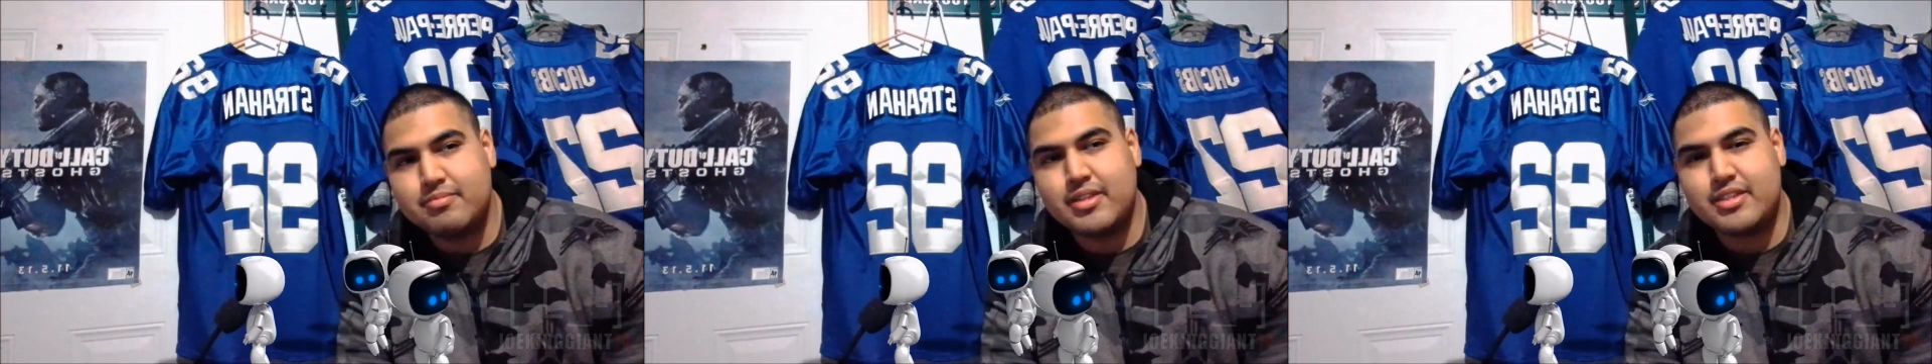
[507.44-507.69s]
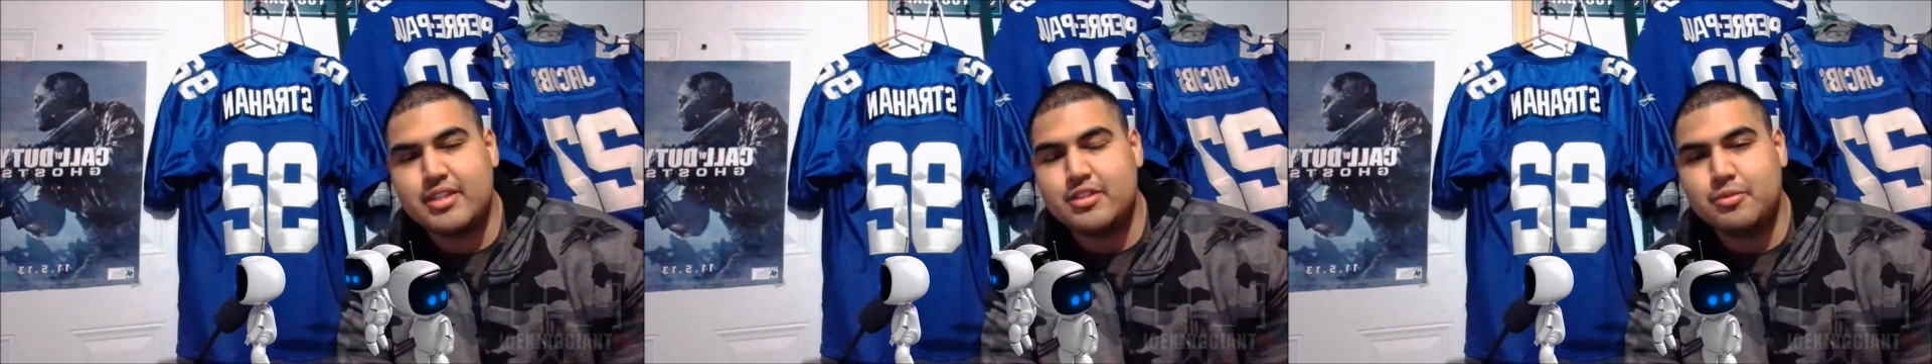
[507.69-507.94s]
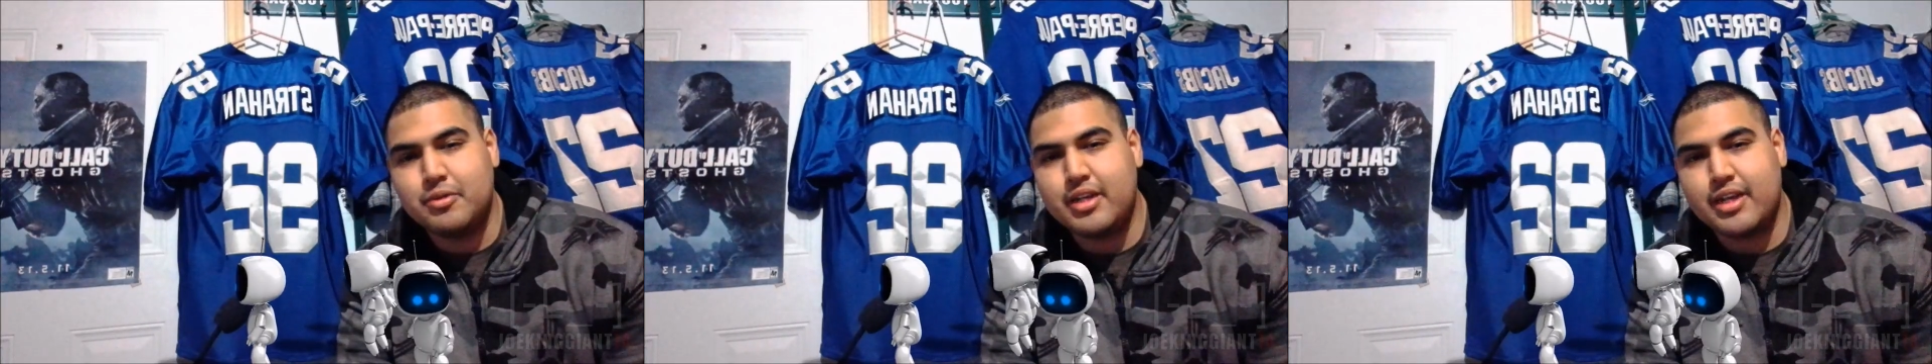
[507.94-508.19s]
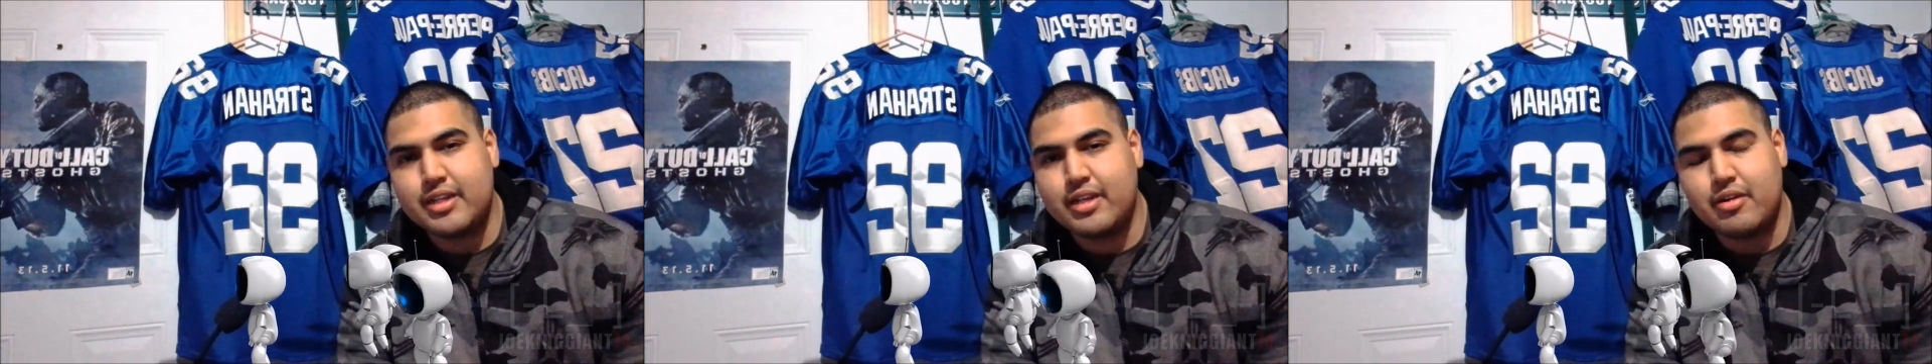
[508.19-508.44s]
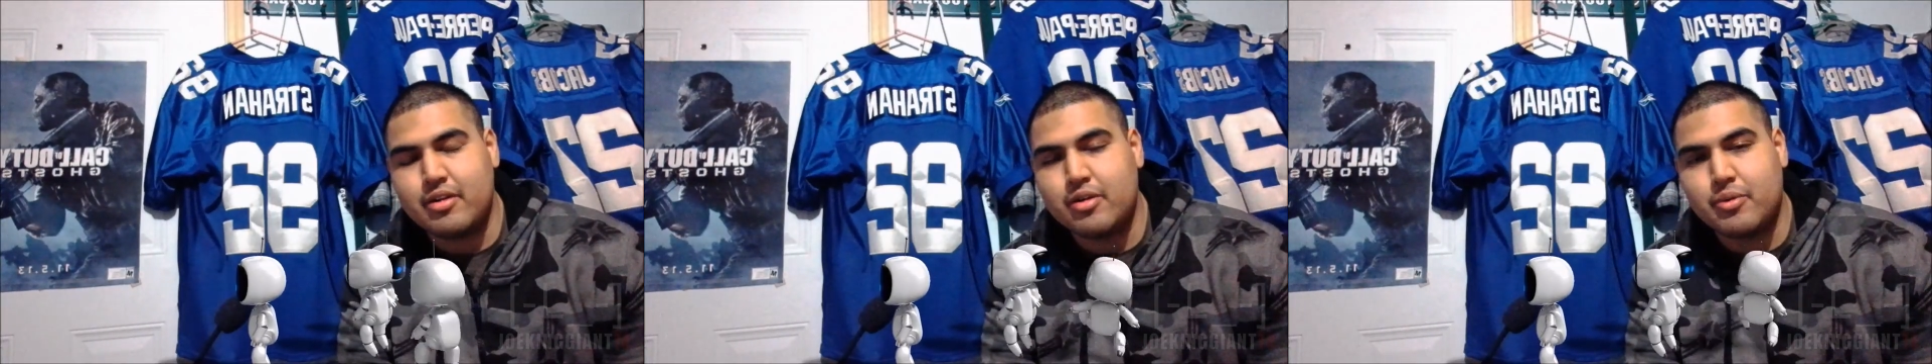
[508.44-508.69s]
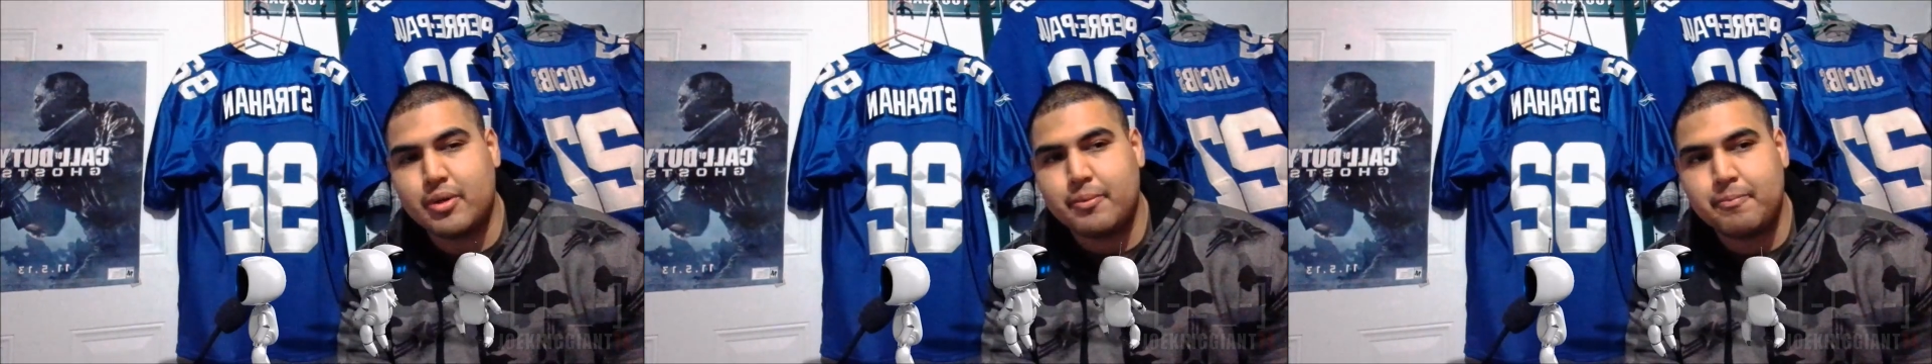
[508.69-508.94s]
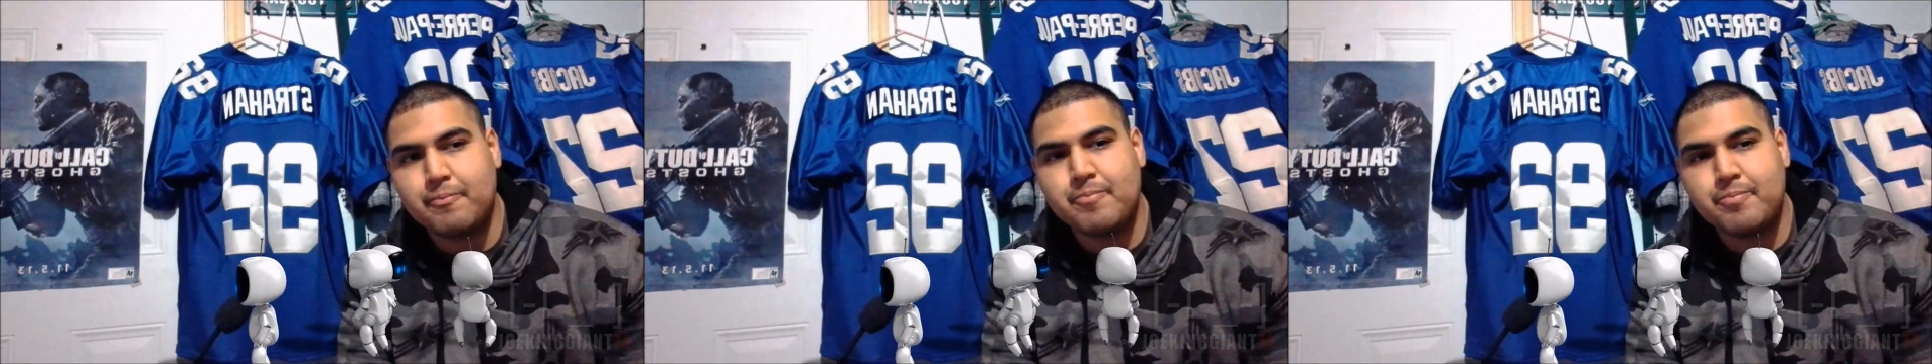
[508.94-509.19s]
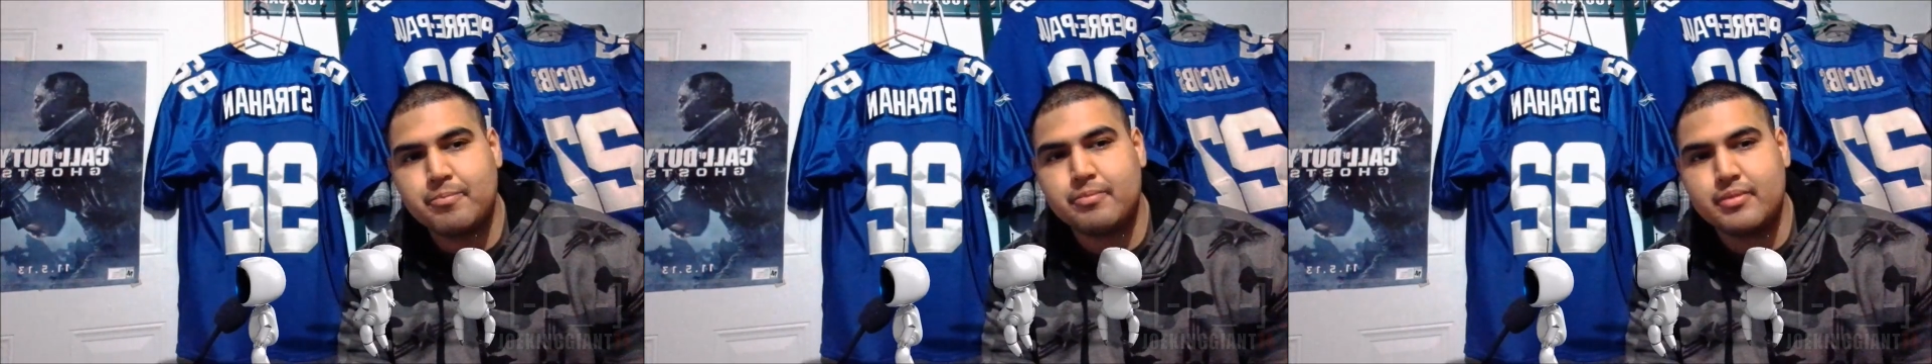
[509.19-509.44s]
They tend to win like out of nowhere,
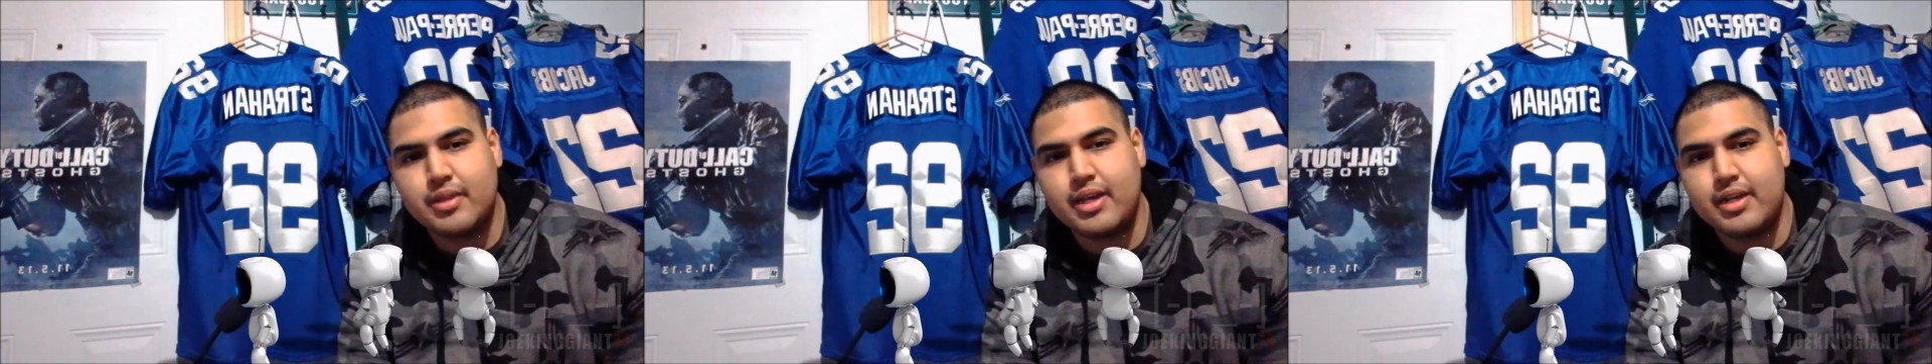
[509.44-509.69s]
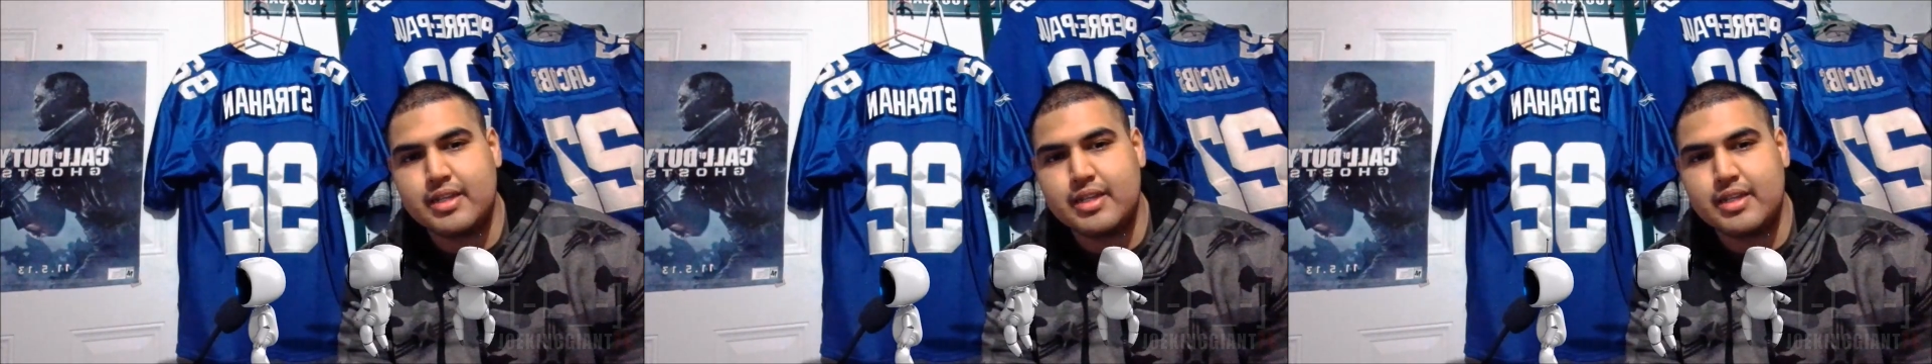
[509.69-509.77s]
and